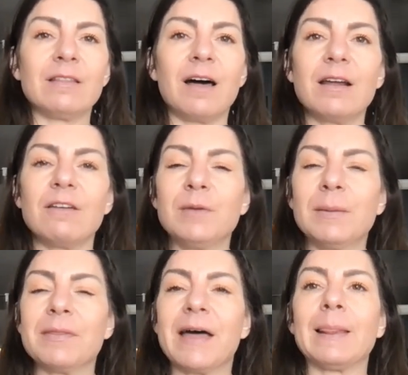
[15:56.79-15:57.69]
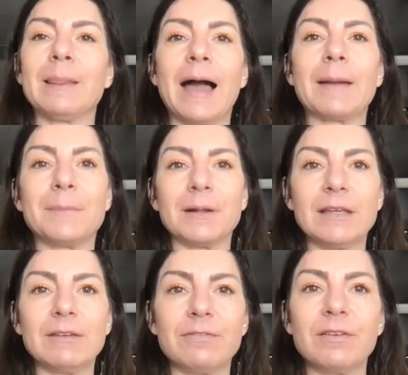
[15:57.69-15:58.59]
lot of people that lack
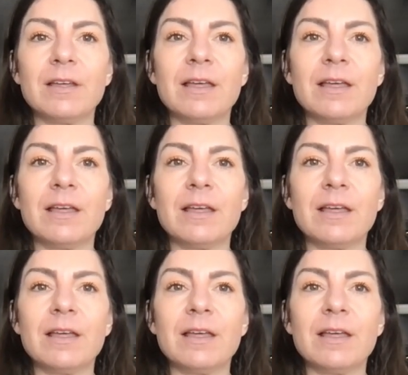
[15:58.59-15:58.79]
belief